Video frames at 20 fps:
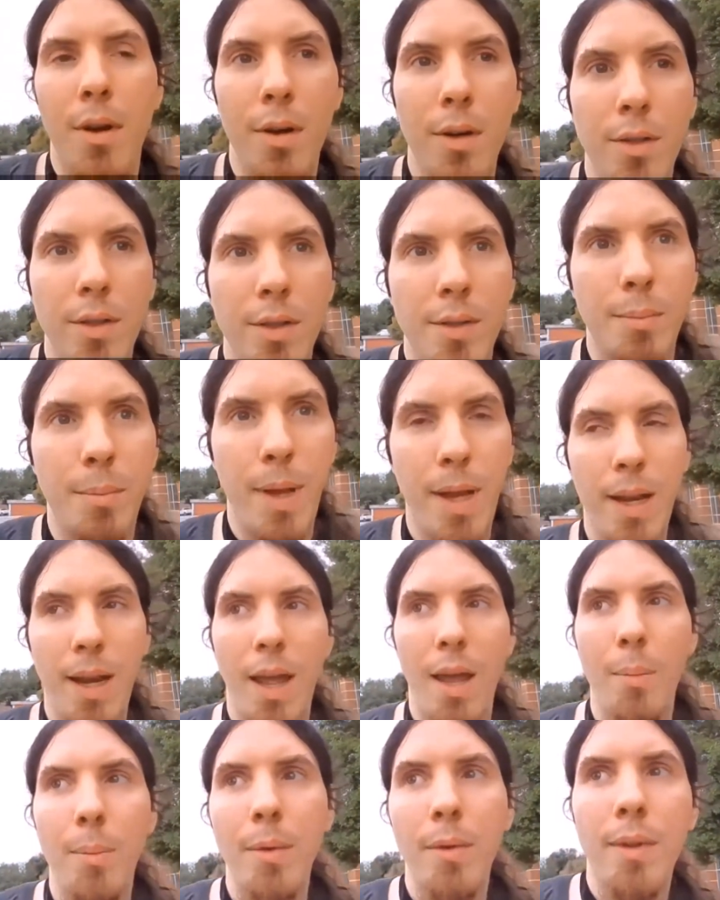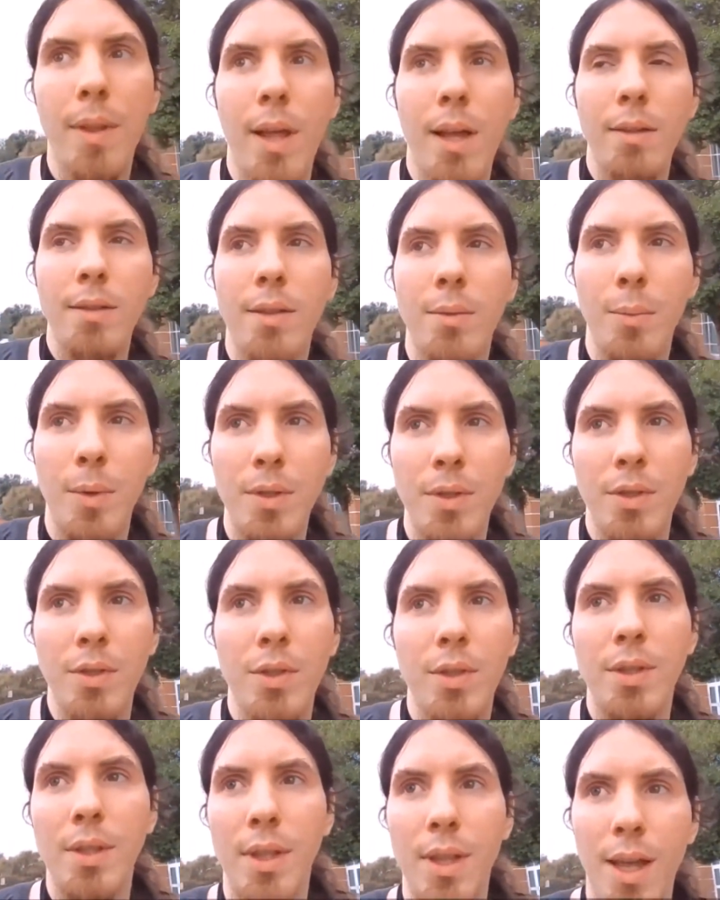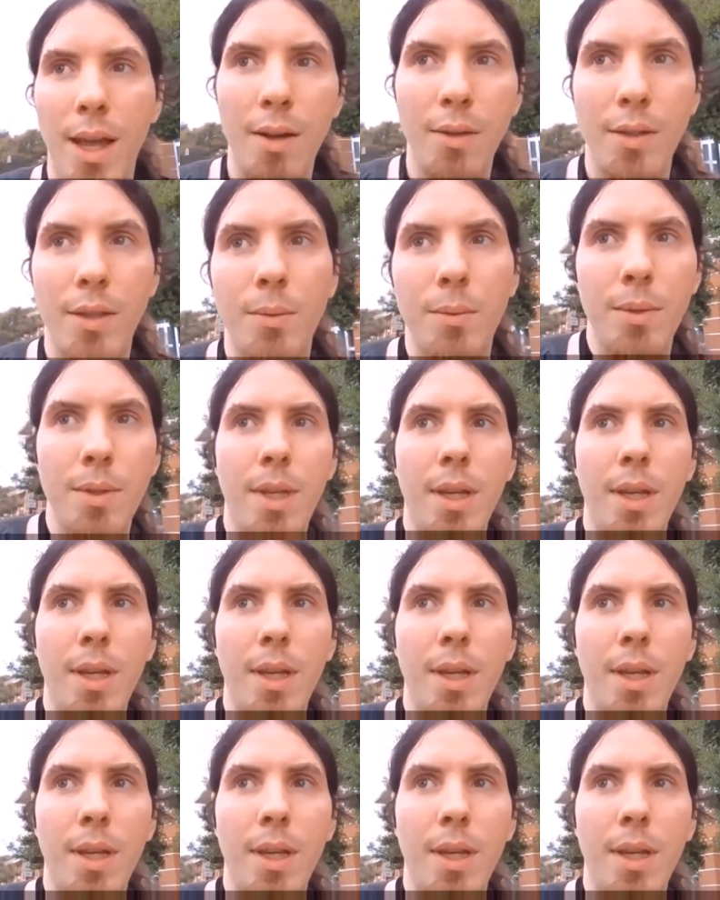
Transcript: her just made up of clouds. It wasn't just clouds.